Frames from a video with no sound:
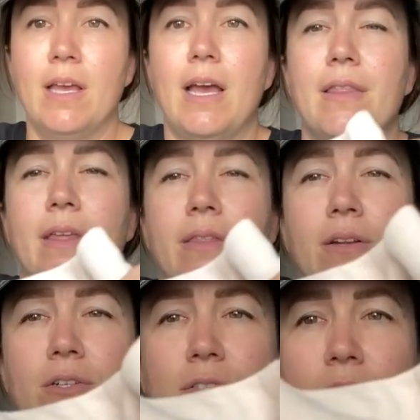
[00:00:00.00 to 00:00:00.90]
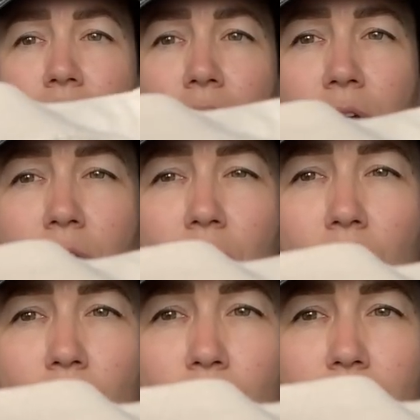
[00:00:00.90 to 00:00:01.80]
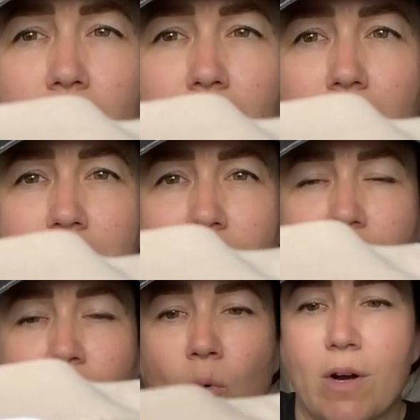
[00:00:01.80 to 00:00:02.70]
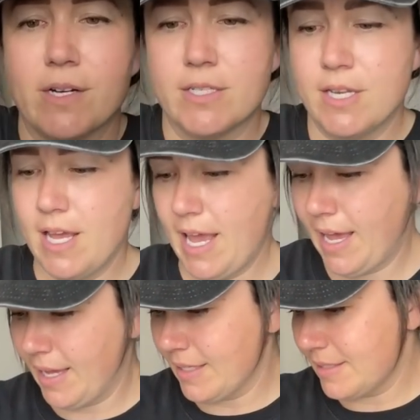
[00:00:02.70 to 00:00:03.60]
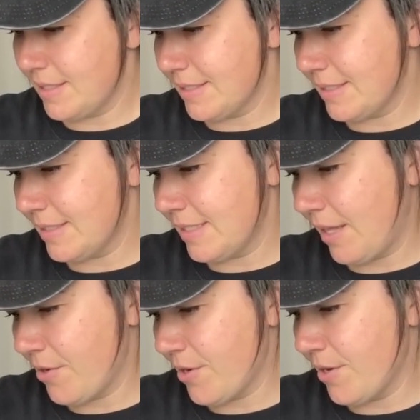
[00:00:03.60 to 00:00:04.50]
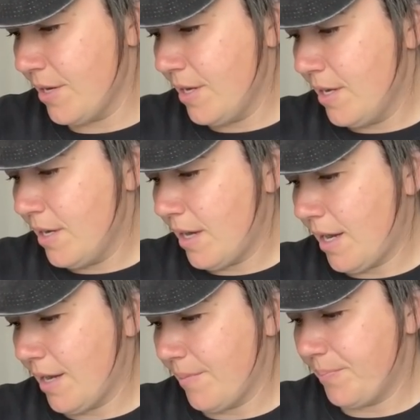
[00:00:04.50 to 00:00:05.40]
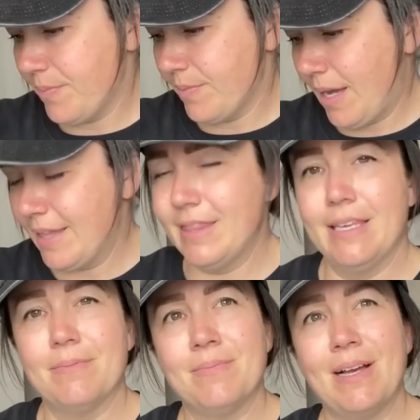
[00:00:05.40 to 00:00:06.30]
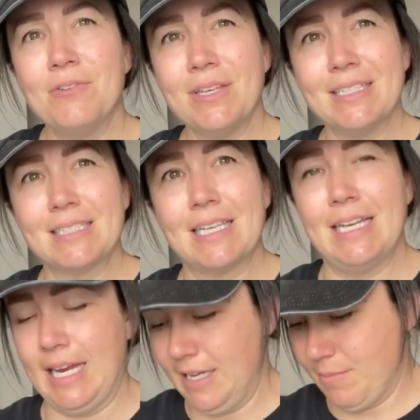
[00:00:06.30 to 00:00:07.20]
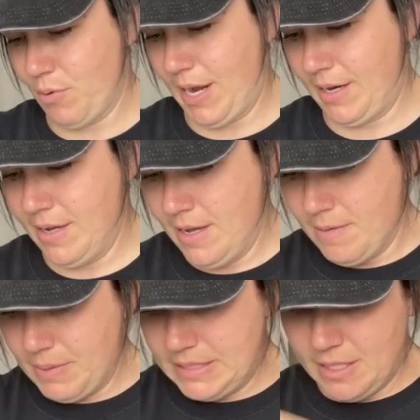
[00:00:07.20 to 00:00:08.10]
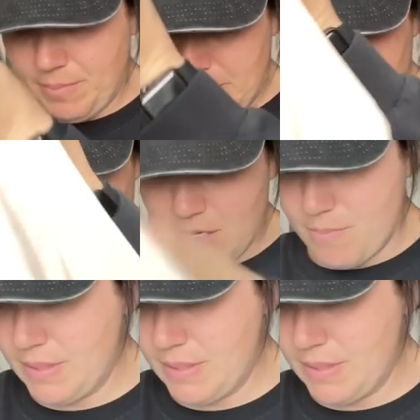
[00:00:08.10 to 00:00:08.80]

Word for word: and then there's Oak and Fort. And this is another, I don't think it's a Canadian brand, but typically their